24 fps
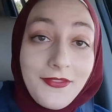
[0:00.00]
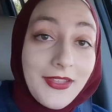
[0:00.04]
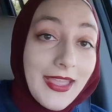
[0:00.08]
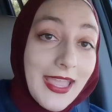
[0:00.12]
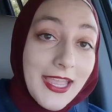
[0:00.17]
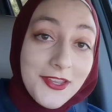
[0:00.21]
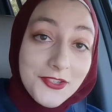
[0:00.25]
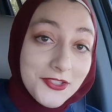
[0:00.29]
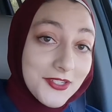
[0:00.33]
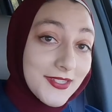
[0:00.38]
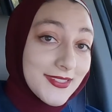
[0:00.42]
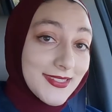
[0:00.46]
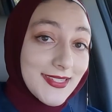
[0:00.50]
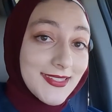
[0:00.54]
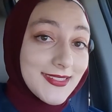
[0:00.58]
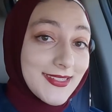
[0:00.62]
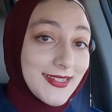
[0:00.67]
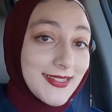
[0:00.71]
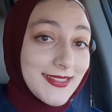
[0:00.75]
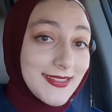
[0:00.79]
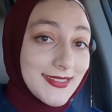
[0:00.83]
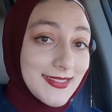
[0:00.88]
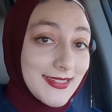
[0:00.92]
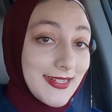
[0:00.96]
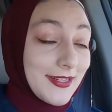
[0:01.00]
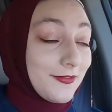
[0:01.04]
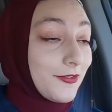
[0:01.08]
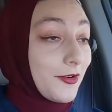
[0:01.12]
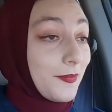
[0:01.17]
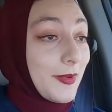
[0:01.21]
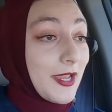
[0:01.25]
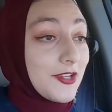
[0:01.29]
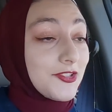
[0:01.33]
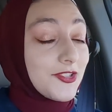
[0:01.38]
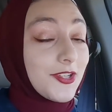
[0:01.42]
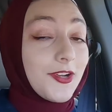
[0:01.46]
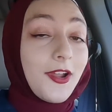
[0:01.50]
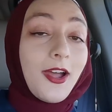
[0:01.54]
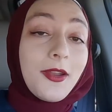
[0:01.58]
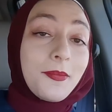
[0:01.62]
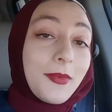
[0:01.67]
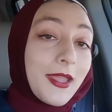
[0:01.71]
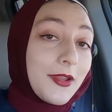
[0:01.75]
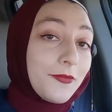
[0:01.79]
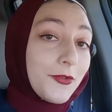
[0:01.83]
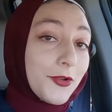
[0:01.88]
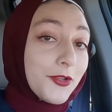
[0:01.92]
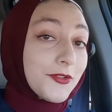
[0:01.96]
navigation assistance and information on
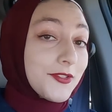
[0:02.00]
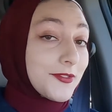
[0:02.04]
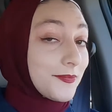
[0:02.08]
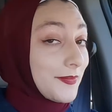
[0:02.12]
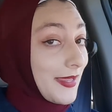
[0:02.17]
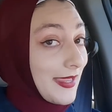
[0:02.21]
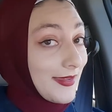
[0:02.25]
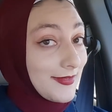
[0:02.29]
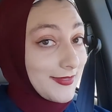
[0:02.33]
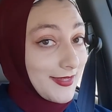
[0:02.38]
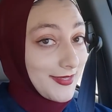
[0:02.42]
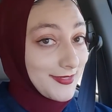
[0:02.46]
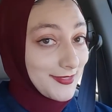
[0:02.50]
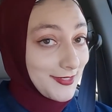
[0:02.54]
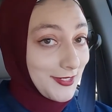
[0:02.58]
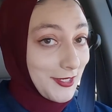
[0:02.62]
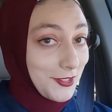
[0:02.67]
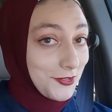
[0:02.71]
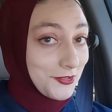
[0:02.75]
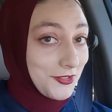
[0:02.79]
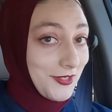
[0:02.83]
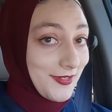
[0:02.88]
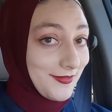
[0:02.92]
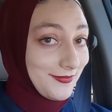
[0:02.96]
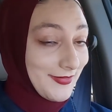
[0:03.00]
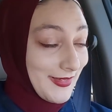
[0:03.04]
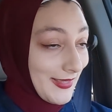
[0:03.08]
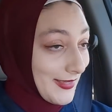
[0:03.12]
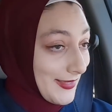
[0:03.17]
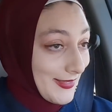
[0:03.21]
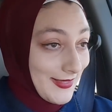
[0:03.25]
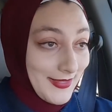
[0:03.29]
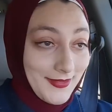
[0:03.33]
my route and destination.